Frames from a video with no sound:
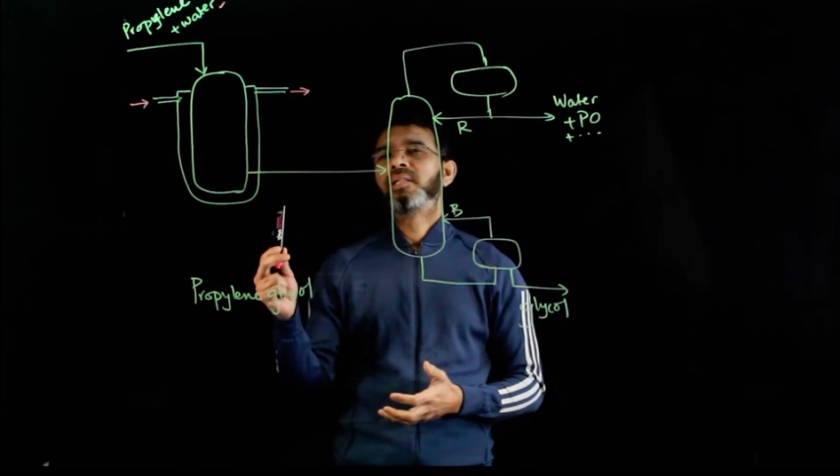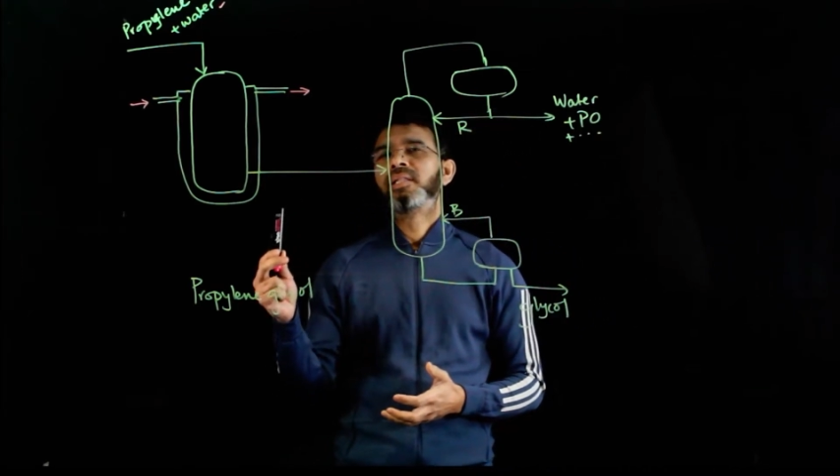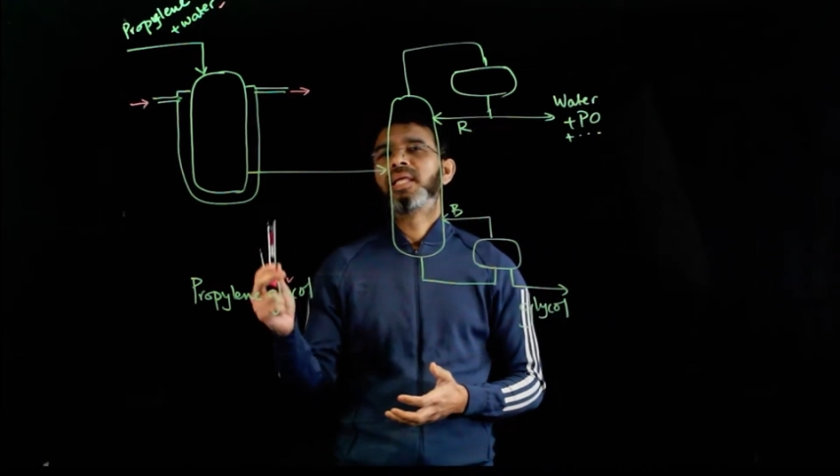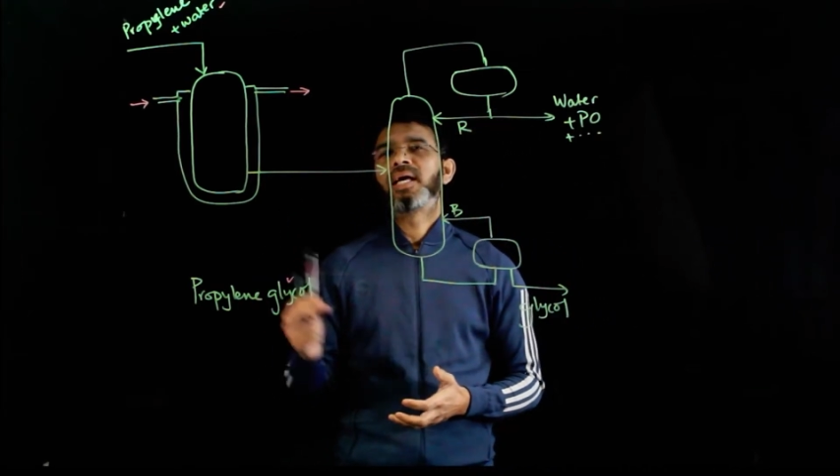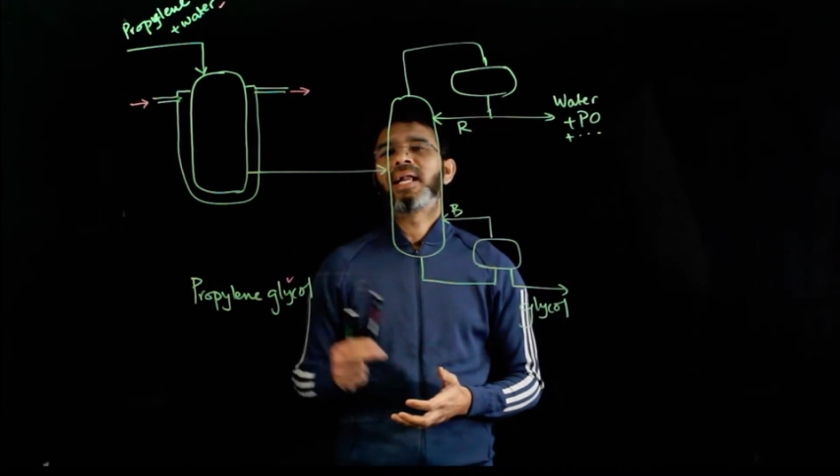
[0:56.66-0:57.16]

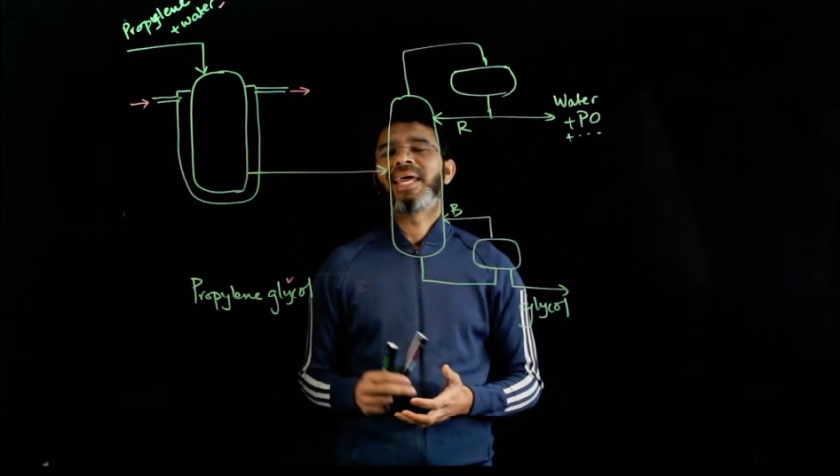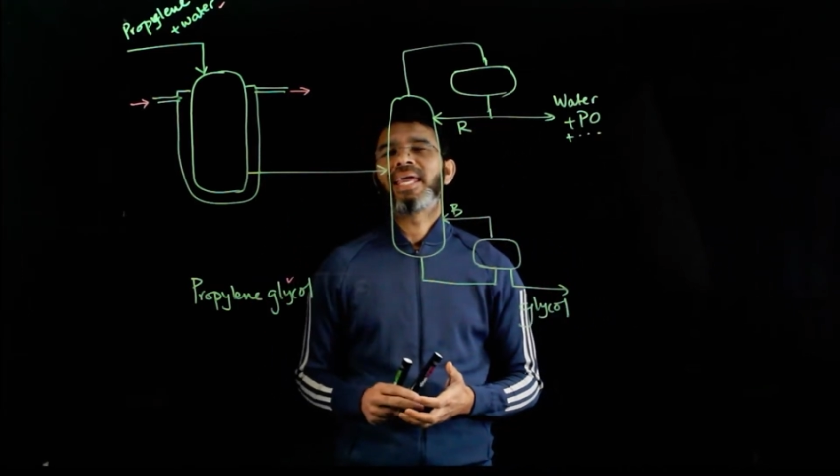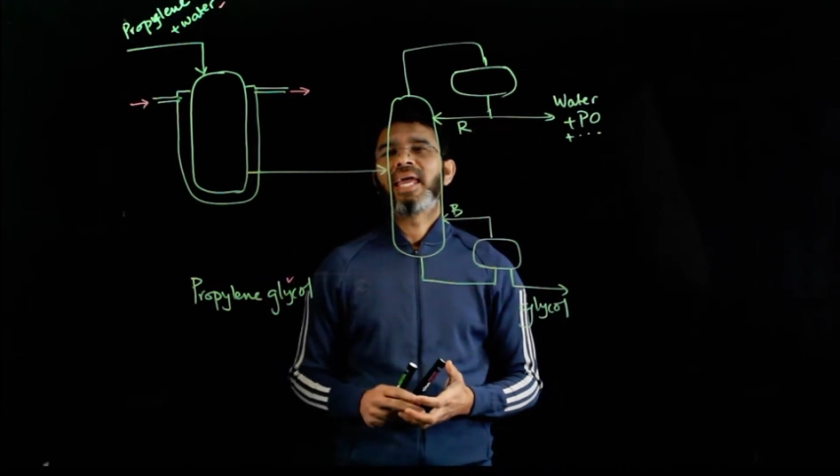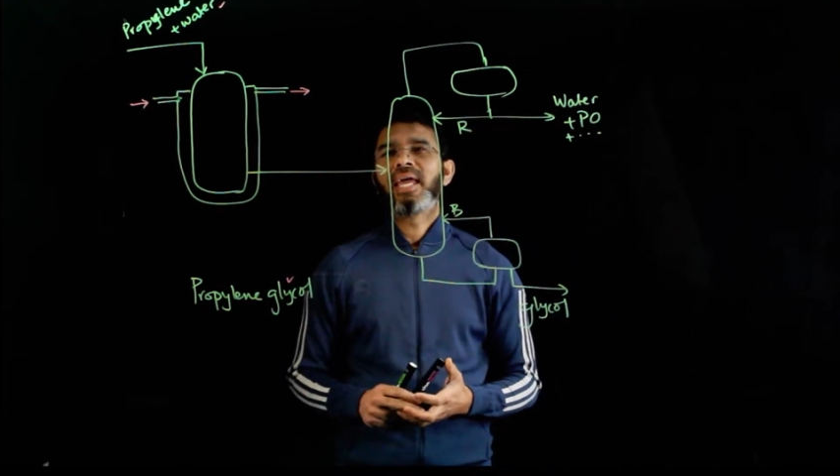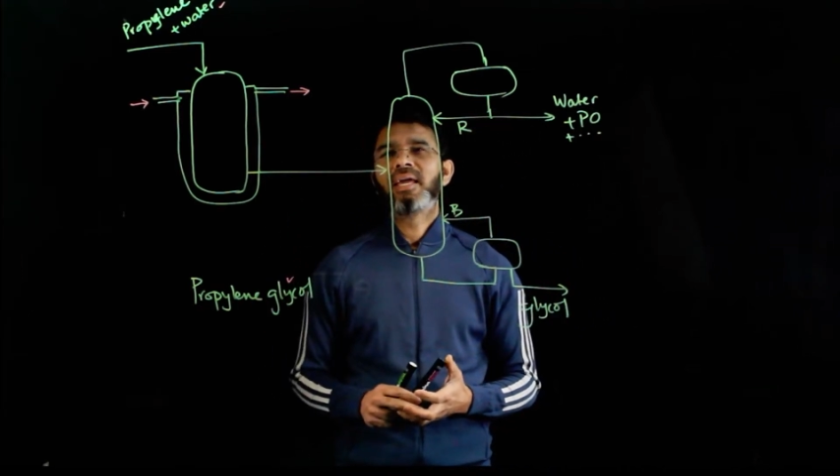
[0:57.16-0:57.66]
there are
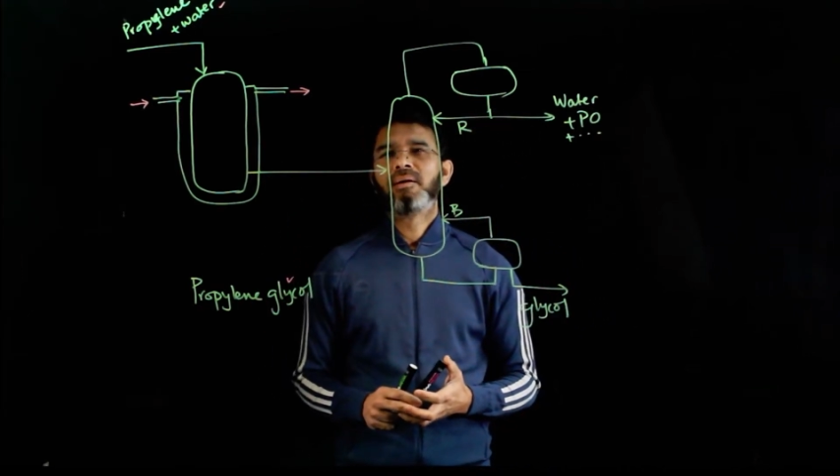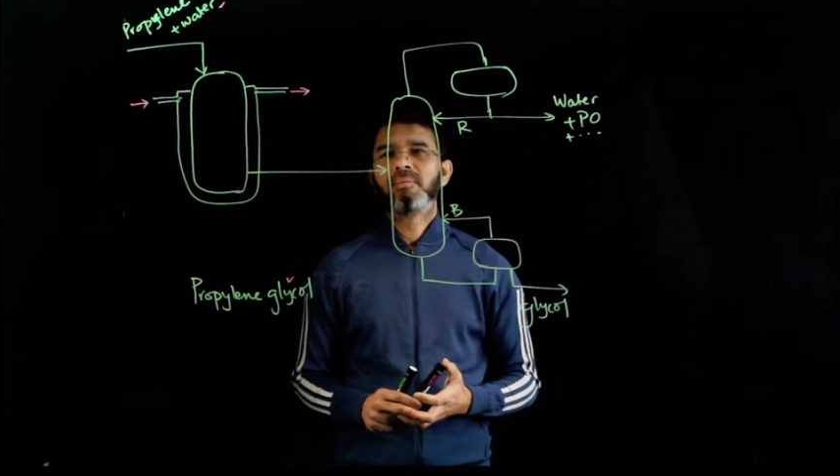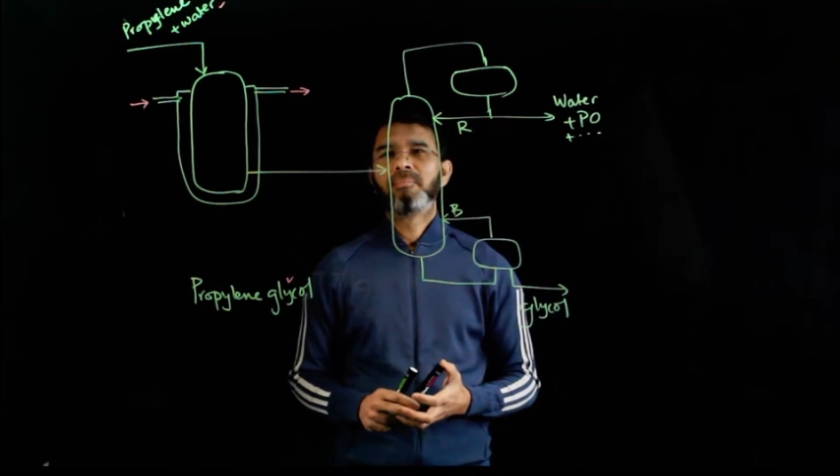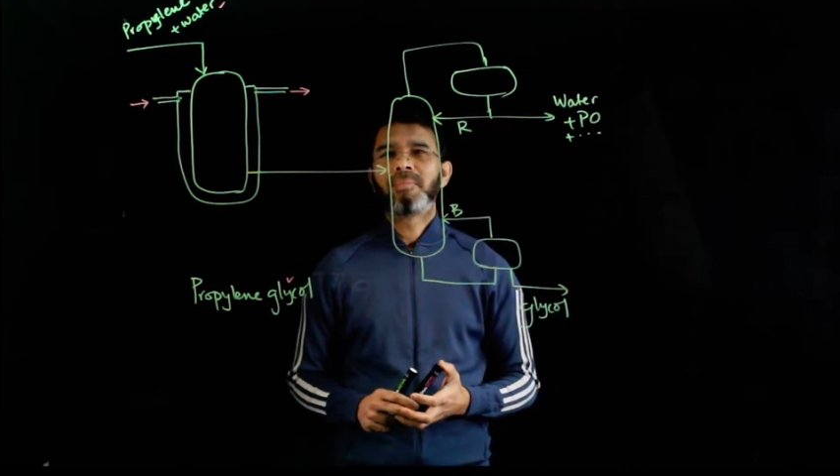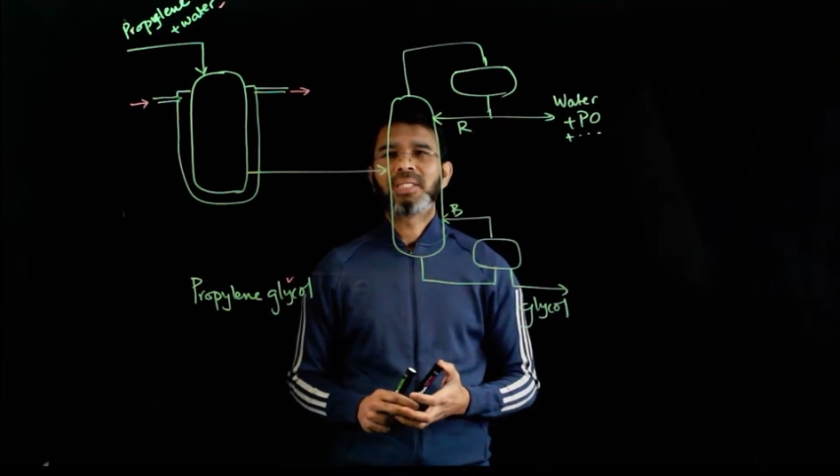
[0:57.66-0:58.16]

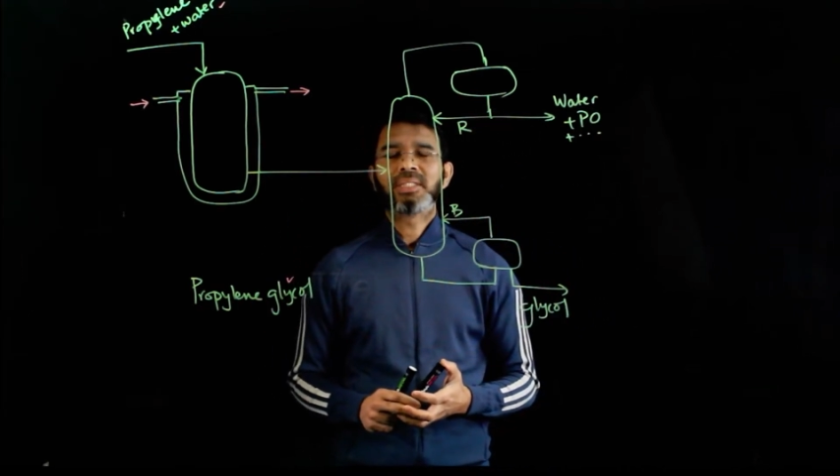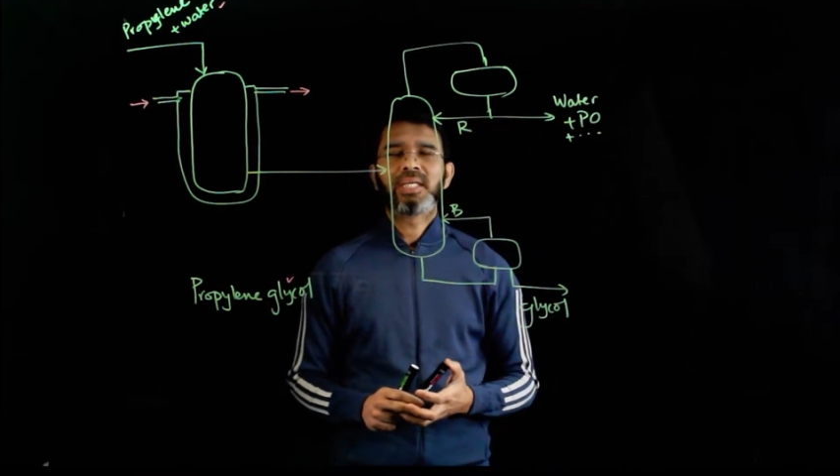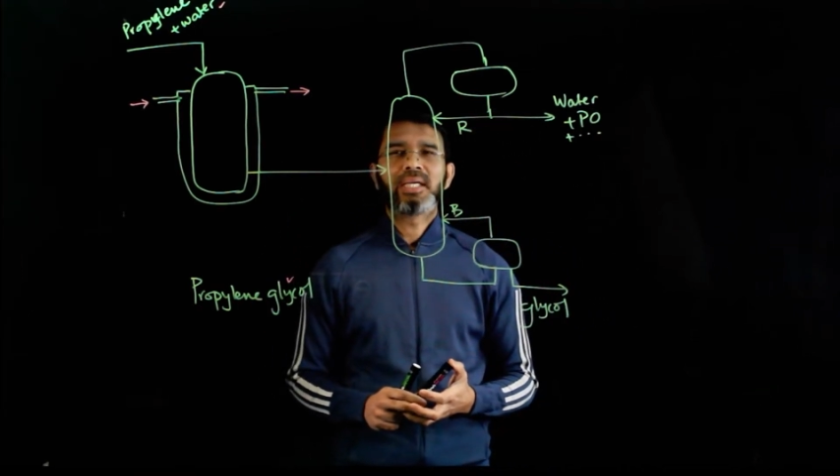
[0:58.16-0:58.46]
much